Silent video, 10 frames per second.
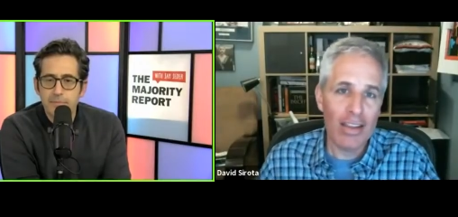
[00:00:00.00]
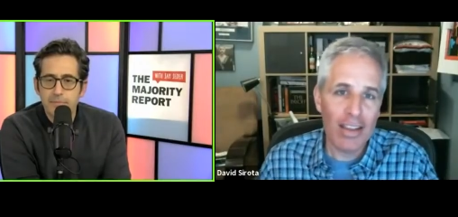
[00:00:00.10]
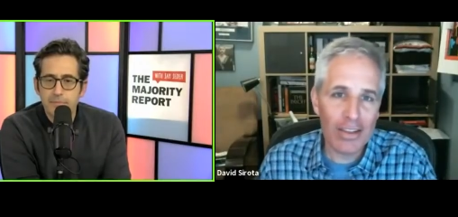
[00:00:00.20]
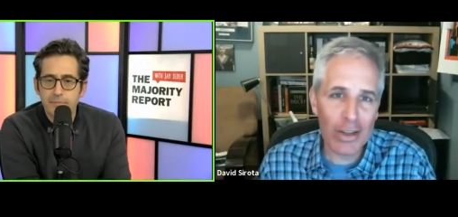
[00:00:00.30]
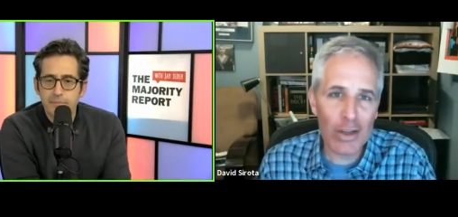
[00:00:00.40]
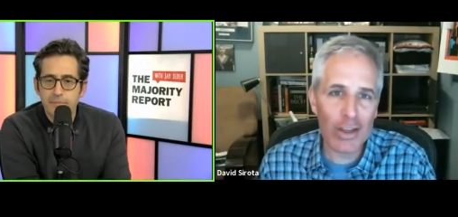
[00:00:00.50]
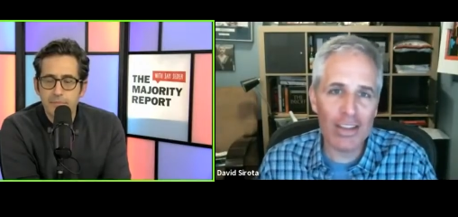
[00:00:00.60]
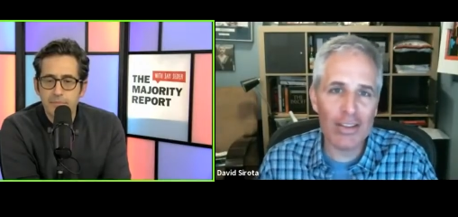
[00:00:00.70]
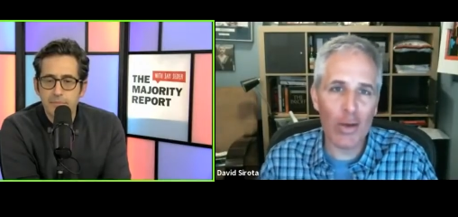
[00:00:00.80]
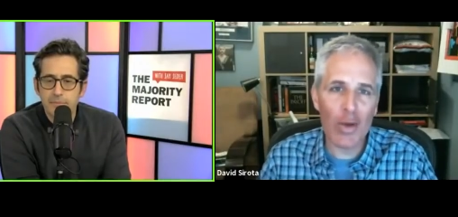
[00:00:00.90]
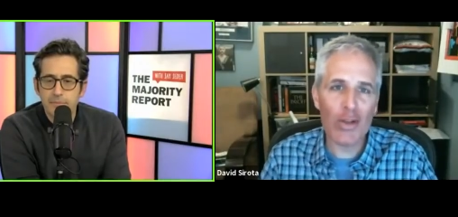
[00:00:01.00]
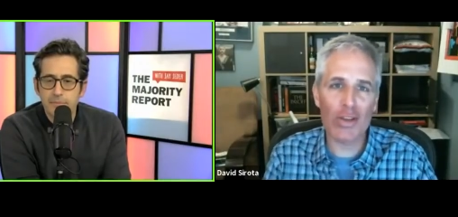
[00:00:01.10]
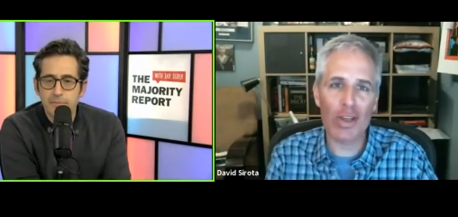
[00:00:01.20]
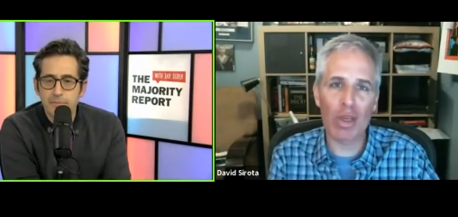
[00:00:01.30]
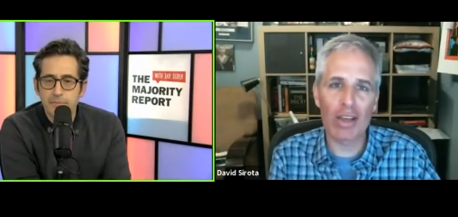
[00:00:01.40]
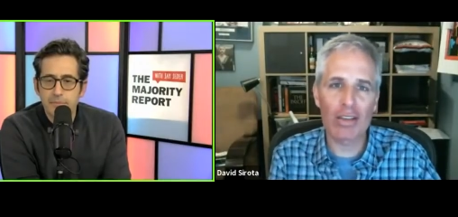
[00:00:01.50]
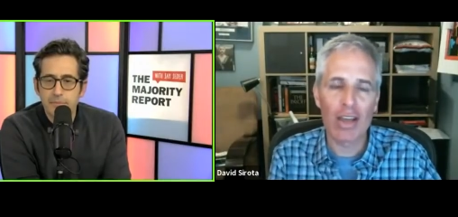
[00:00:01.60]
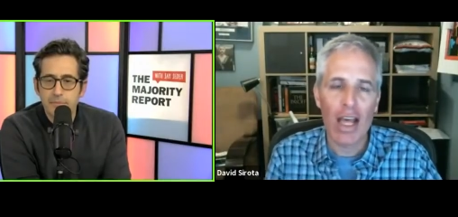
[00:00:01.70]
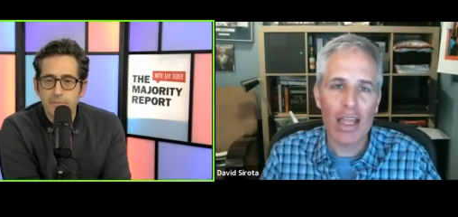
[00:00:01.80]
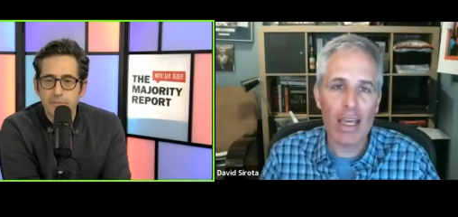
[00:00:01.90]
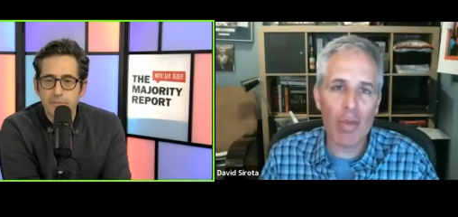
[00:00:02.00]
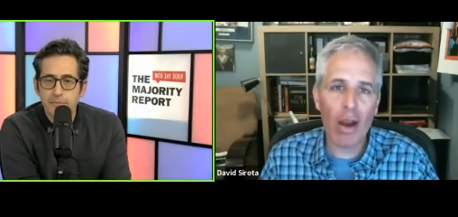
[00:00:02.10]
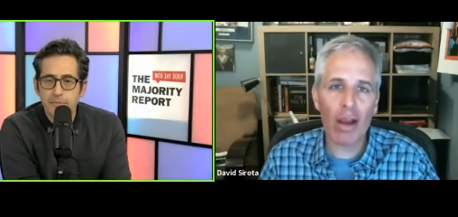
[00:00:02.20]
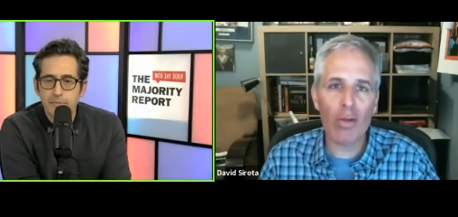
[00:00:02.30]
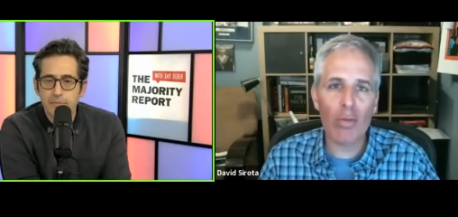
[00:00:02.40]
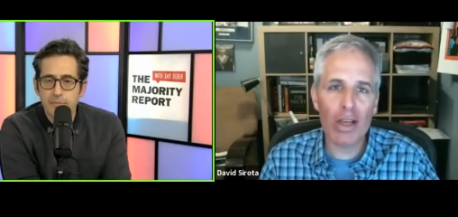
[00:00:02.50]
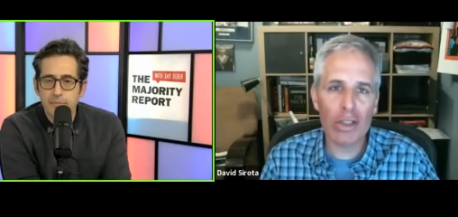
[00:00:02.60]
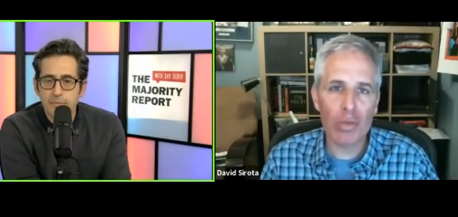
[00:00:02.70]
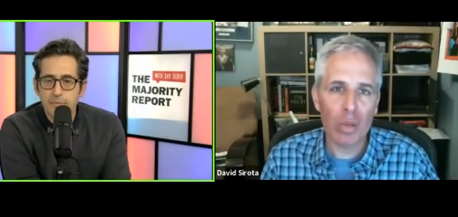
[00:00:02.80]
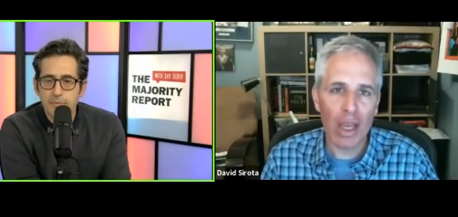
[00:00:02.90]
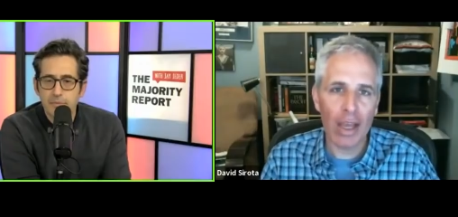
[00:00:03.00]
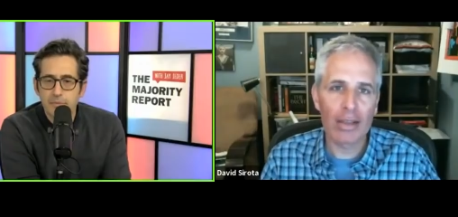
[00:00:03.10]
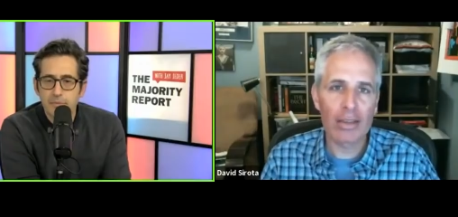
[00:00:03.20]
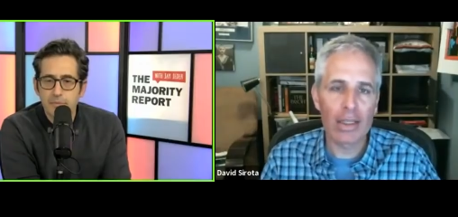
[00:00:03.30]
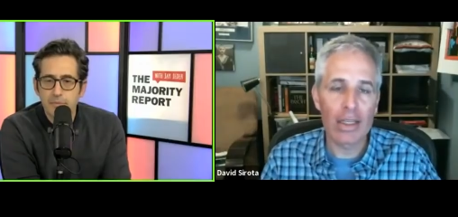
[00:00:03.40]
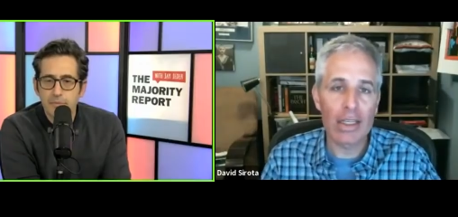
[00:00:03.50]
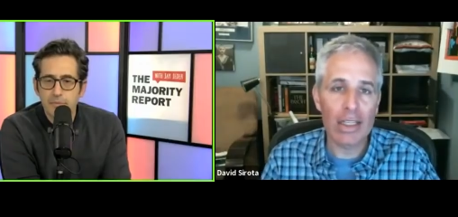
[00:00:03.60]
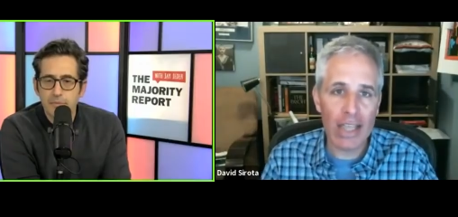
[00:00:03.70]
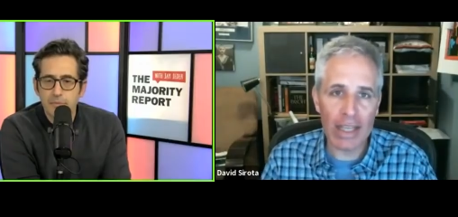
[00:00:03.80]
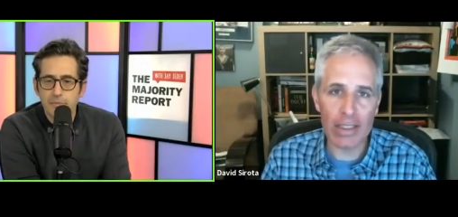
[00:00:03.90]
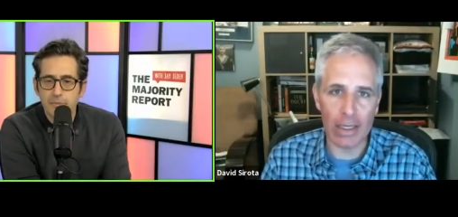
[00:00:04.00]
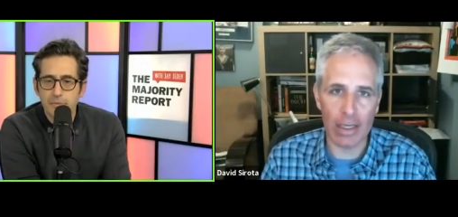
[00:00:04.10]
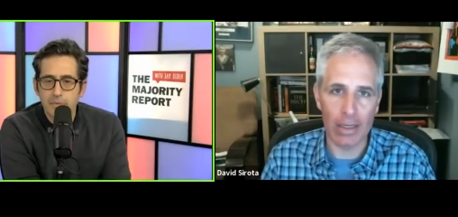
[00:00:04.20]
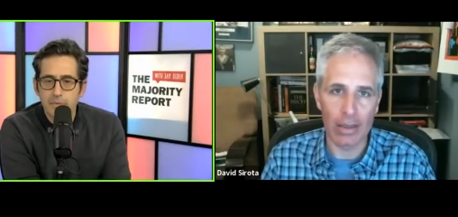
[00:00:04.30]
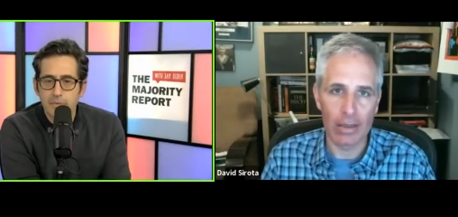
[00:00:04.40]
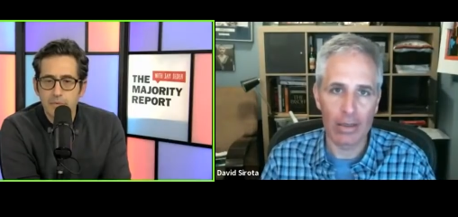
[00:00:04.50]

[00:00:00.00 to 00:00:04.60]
Speaker 1: it's so interesting because the American Rescue Plan's necessity,